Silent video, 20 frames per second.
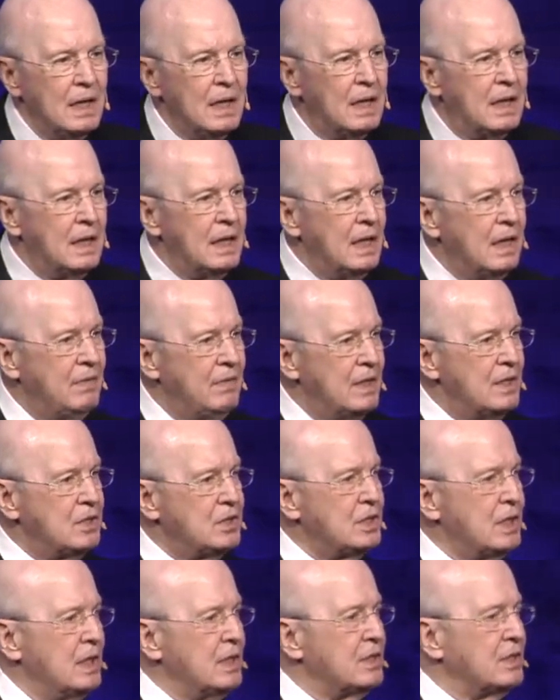uh, in this
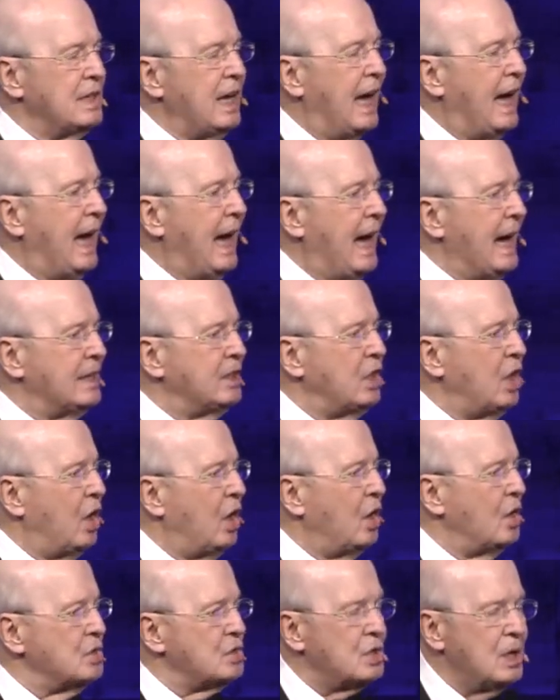sense, the high
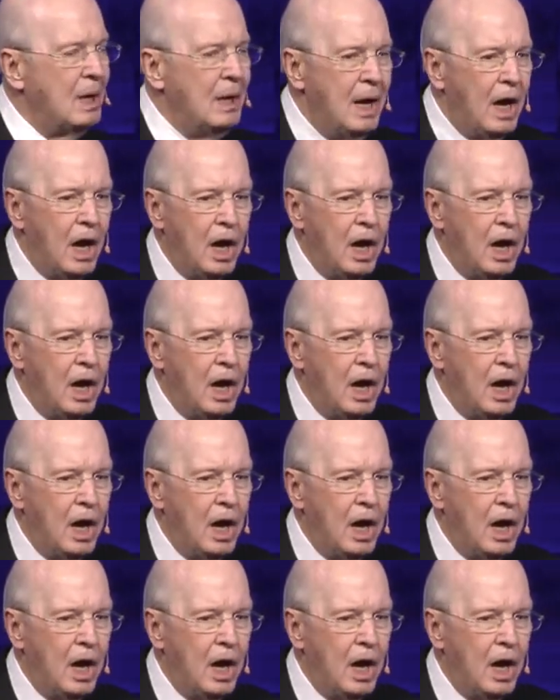cost